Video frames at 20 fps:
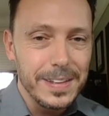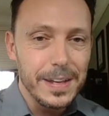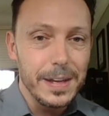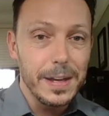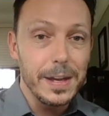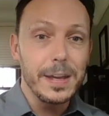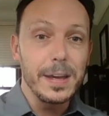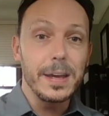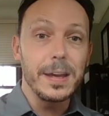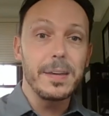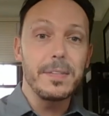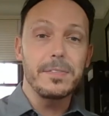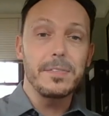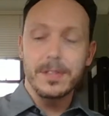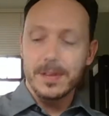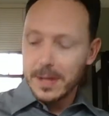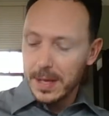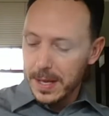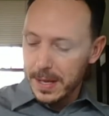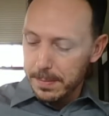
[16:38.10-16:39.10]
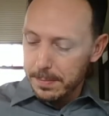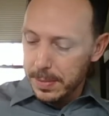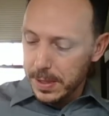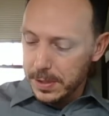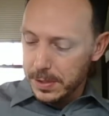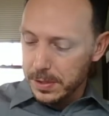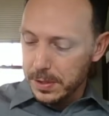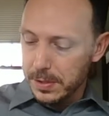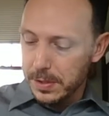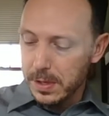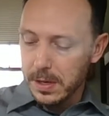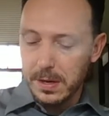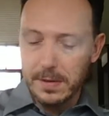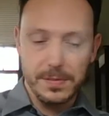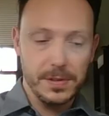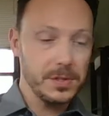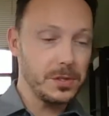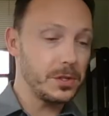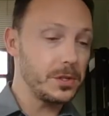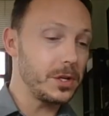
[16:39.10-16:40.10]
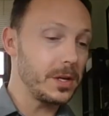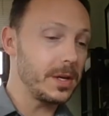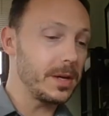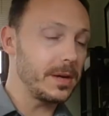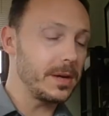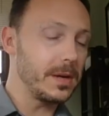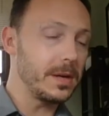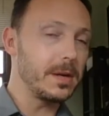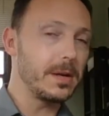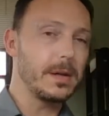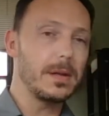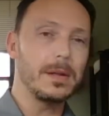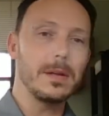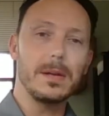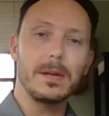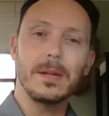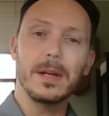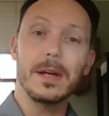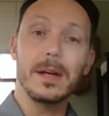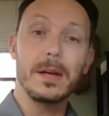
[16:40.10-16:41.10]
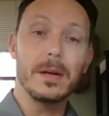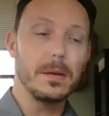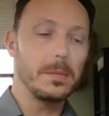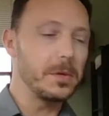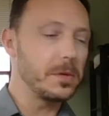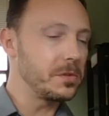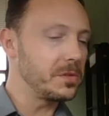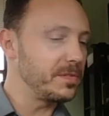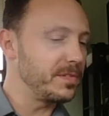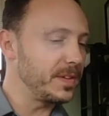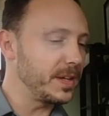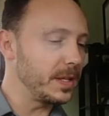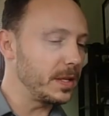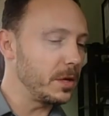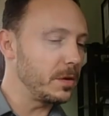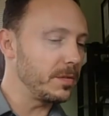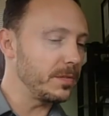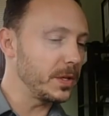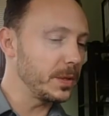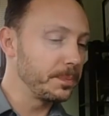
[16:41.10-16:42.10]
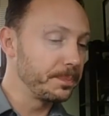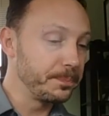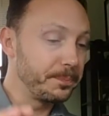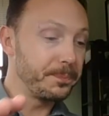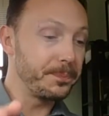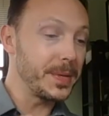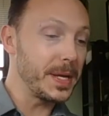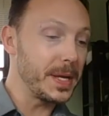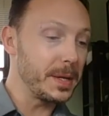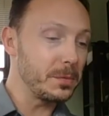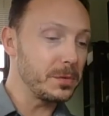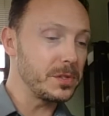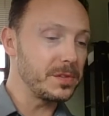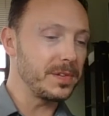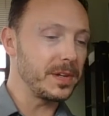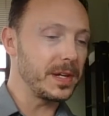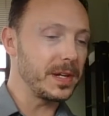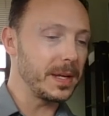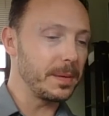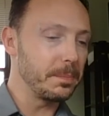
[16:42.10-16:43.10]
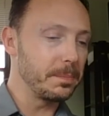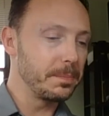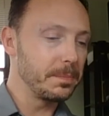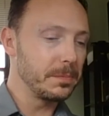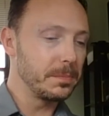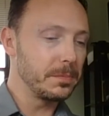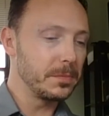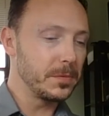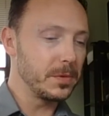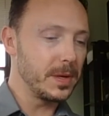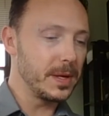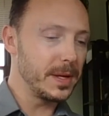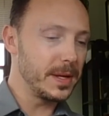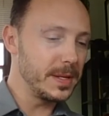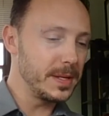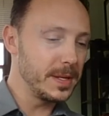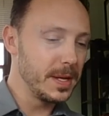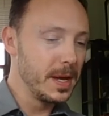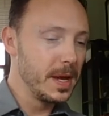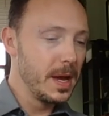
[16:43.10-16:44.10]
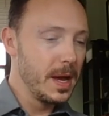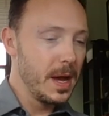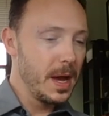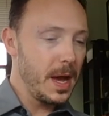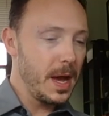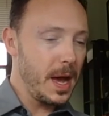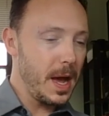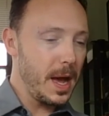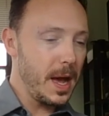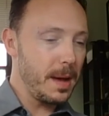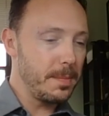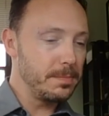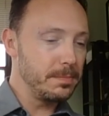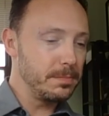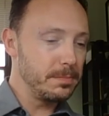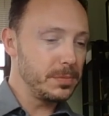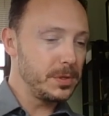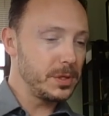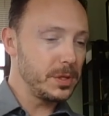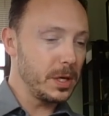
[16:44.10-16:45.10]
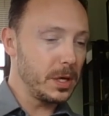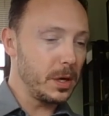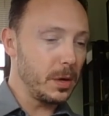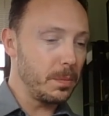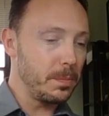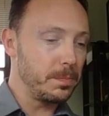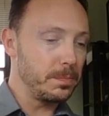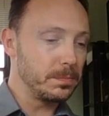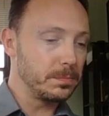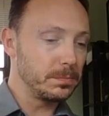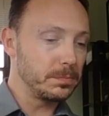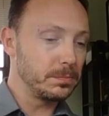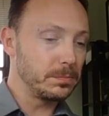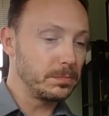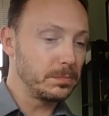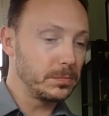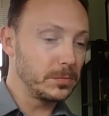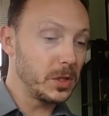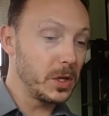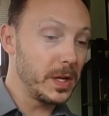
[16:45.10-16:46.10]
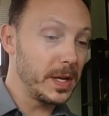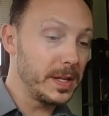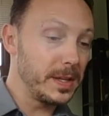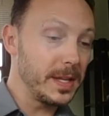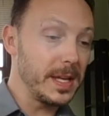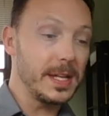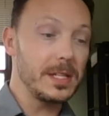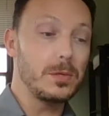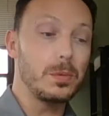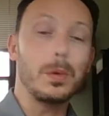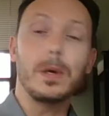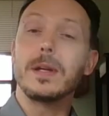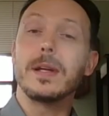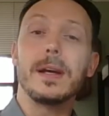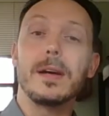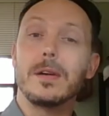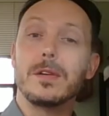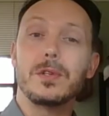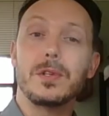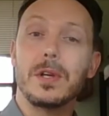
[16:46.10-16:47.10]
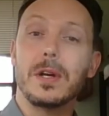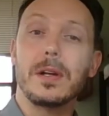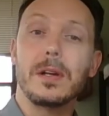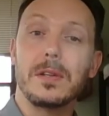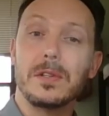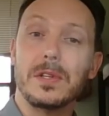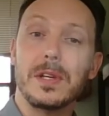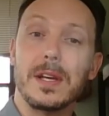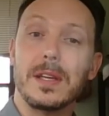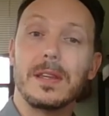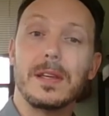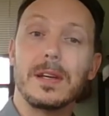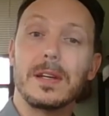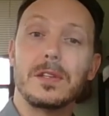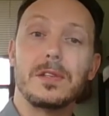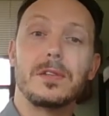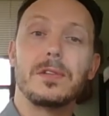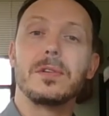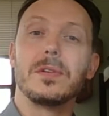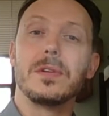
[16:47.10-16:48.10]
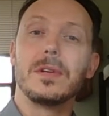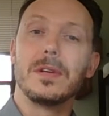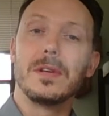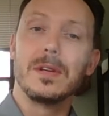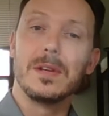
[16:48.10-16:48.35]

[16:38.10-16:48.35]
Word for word: I have a busted office chair here. Clearly, I almost fell over. That was funny, right? Um, so, right, that's what Aristotle's ethics